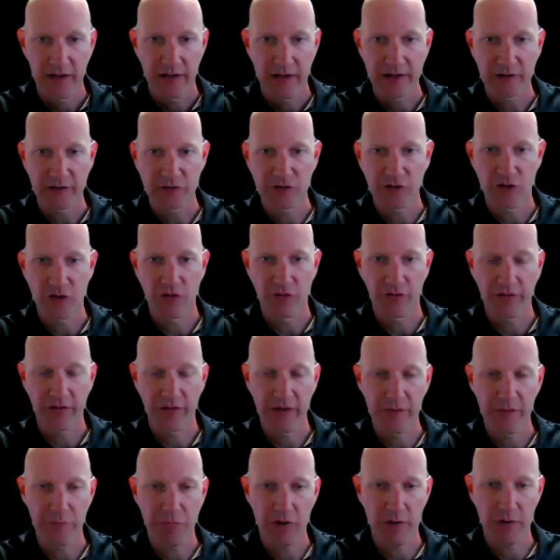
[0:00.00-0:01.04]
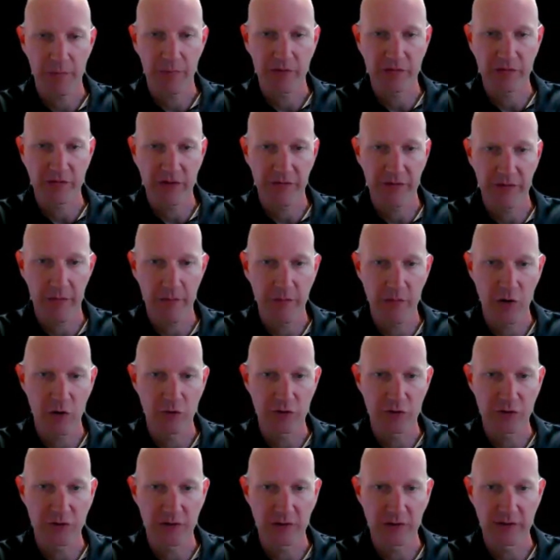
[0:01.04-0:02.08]
And so the purpose of a
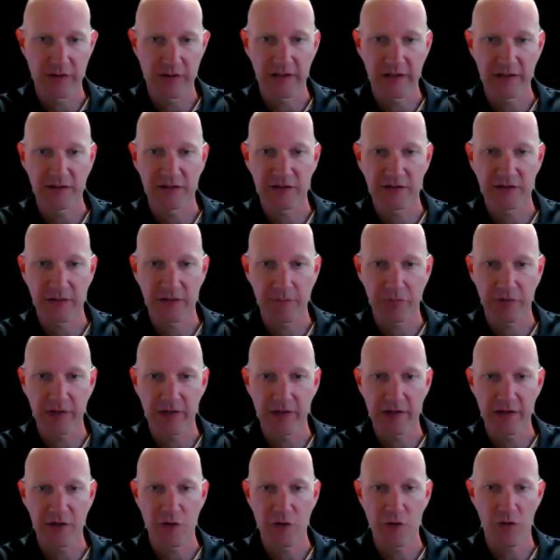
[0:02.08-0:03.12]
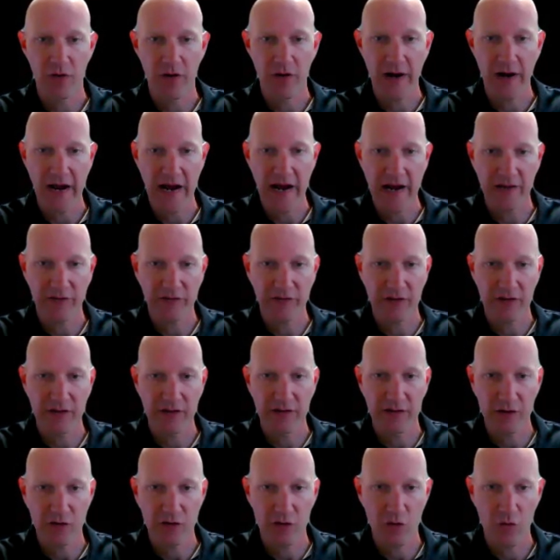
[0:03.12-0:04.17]
motion is simply you are
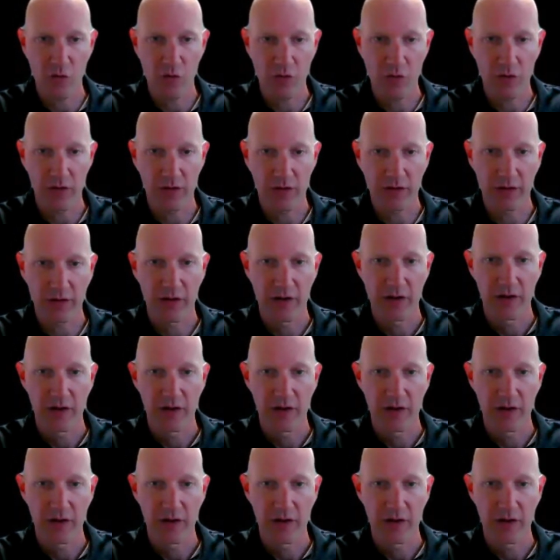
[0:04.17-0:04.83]
asking the court